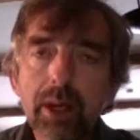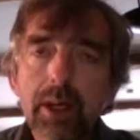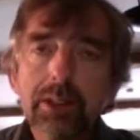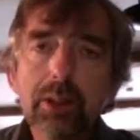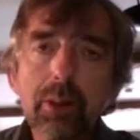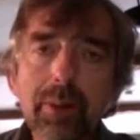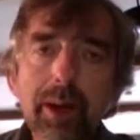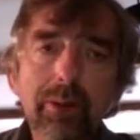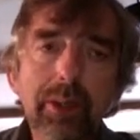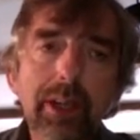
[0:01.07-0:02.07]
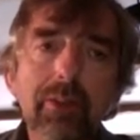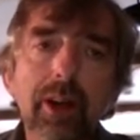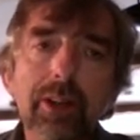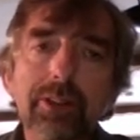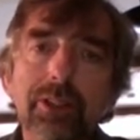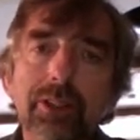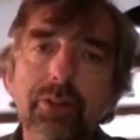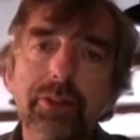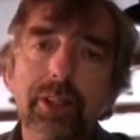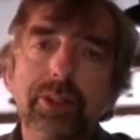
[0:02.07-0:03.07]
So what about the advantages
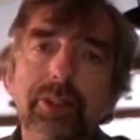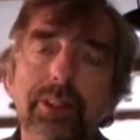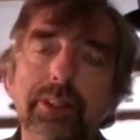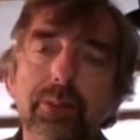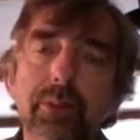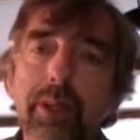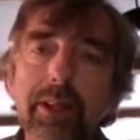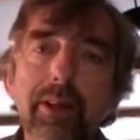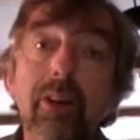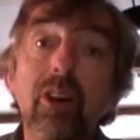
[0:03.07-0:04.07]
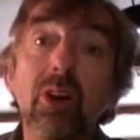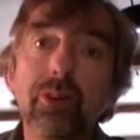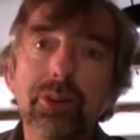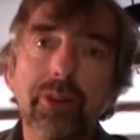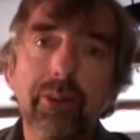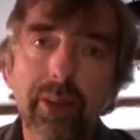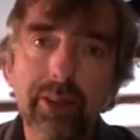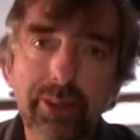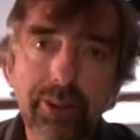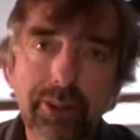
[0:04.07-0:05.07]
of such a system? Well, I think there are lots of
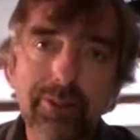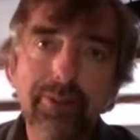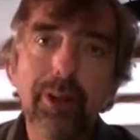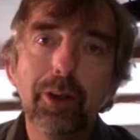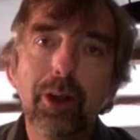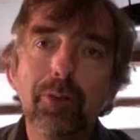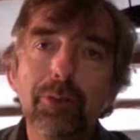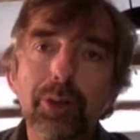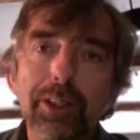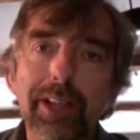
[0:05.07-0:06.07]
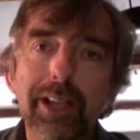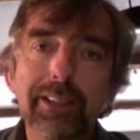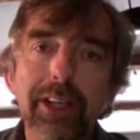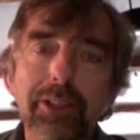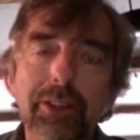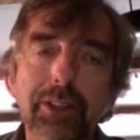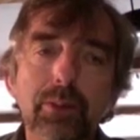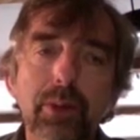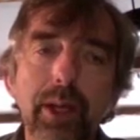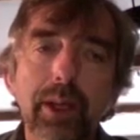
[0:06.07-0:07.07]
advantages of doing taxation
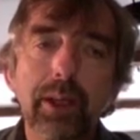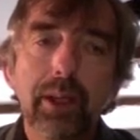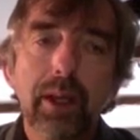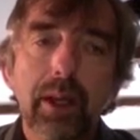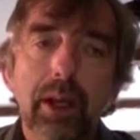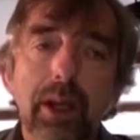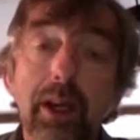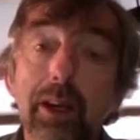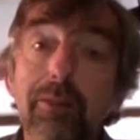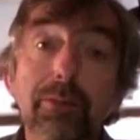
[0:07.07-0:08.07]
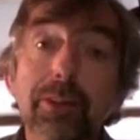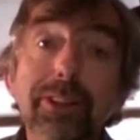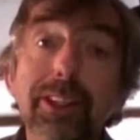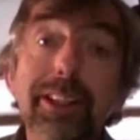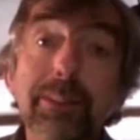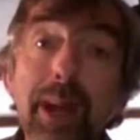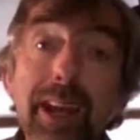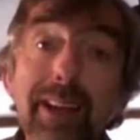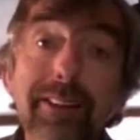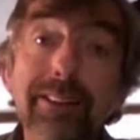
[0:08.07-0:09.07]
this way. Firstly, it's
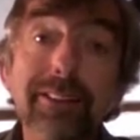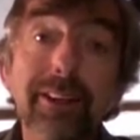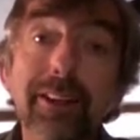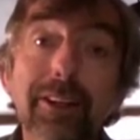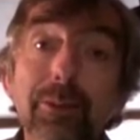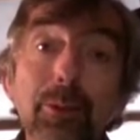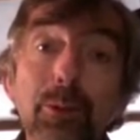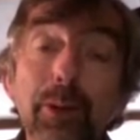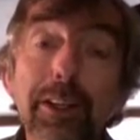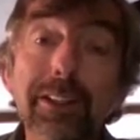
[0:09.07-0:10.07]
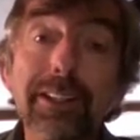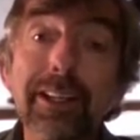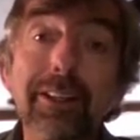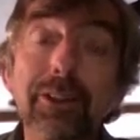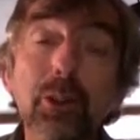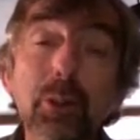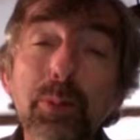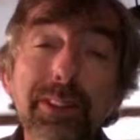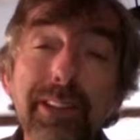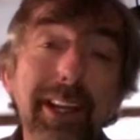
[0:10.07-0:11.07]
painless. We've already seen a 2%
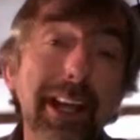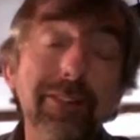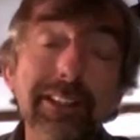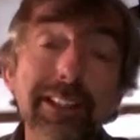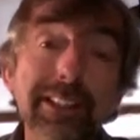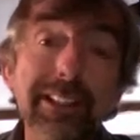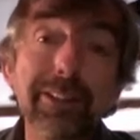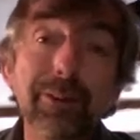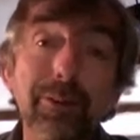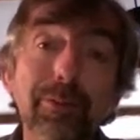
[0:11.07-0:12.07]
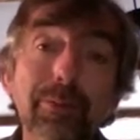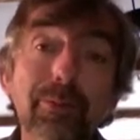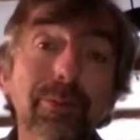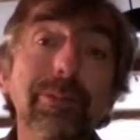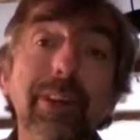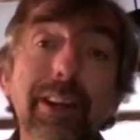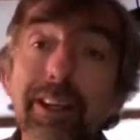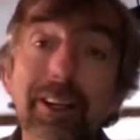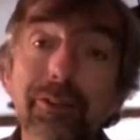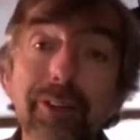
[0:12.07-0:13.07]
FTT on credit
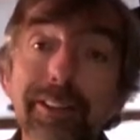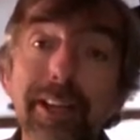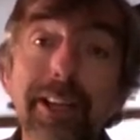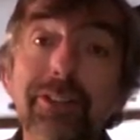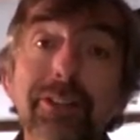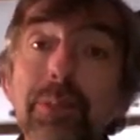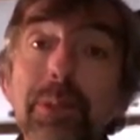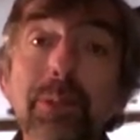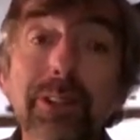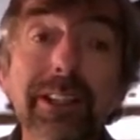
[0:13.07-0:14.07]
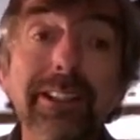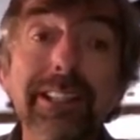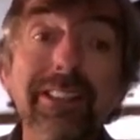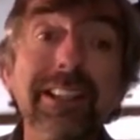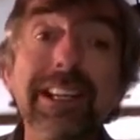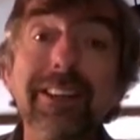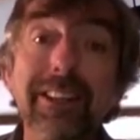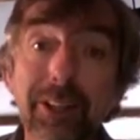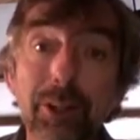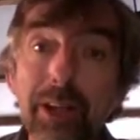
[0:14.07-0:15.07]
card transactions. People didn't
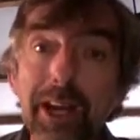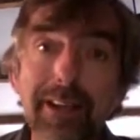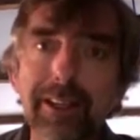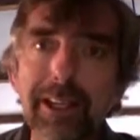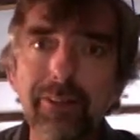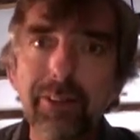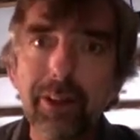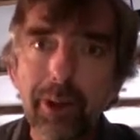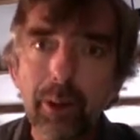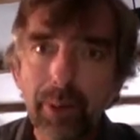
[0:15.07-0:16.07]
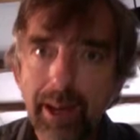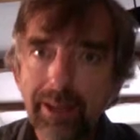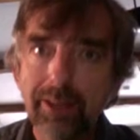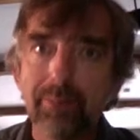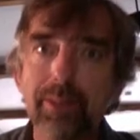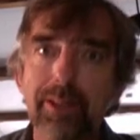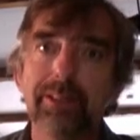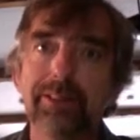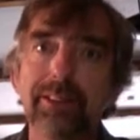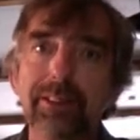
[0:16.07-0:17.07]
in the UK didn't even know they were paying them
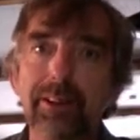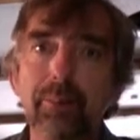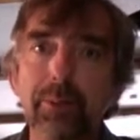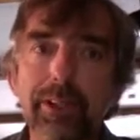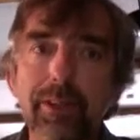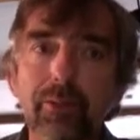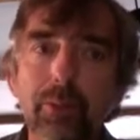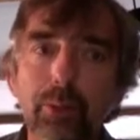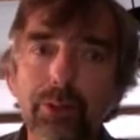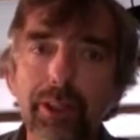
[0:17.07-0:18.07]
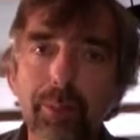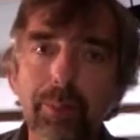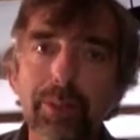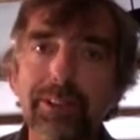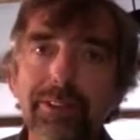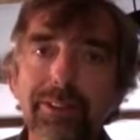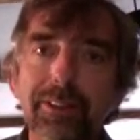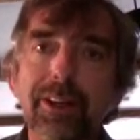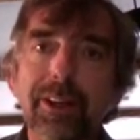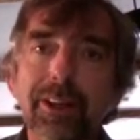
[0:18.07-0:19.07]
because the government didn't force the companies to
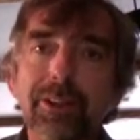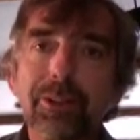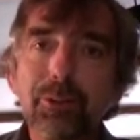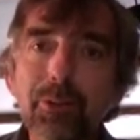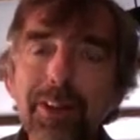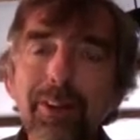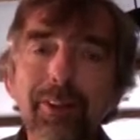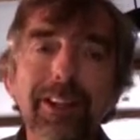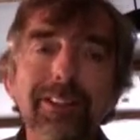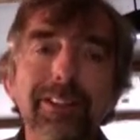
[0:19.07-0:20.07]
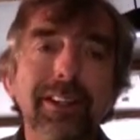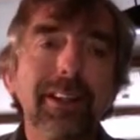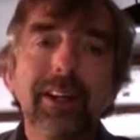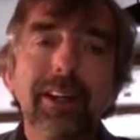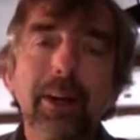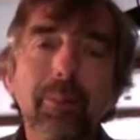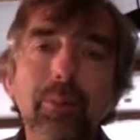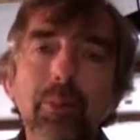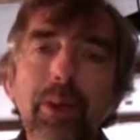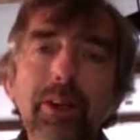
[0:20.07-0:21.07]
reveal this.
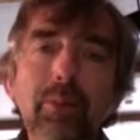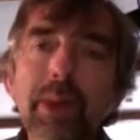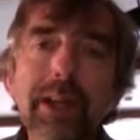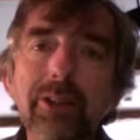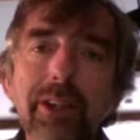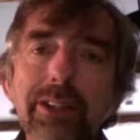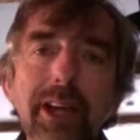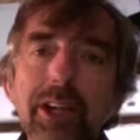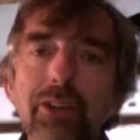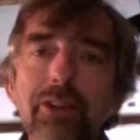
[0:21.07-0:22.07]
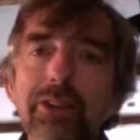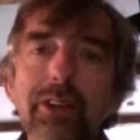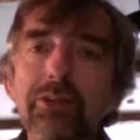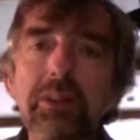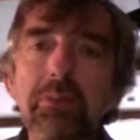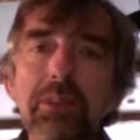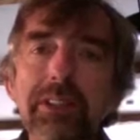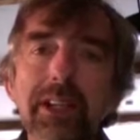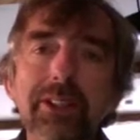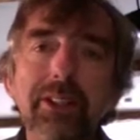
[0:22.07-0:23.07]
When you make transactions and some
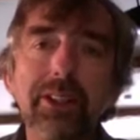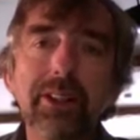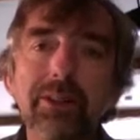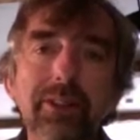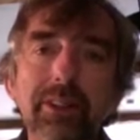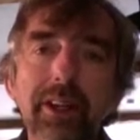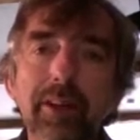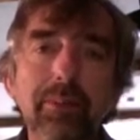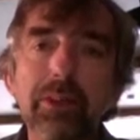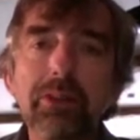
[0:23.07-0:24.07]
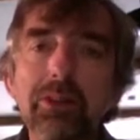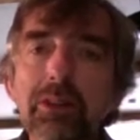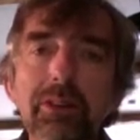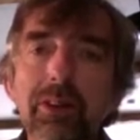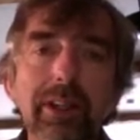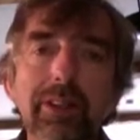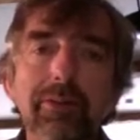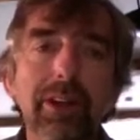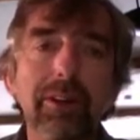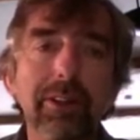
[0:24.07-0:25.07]
percentage goes to the government, you don't
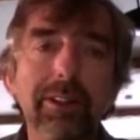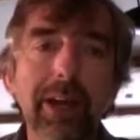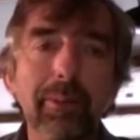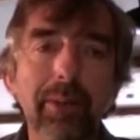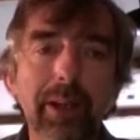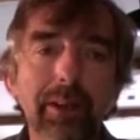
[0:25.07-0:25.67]
even know that it's happening.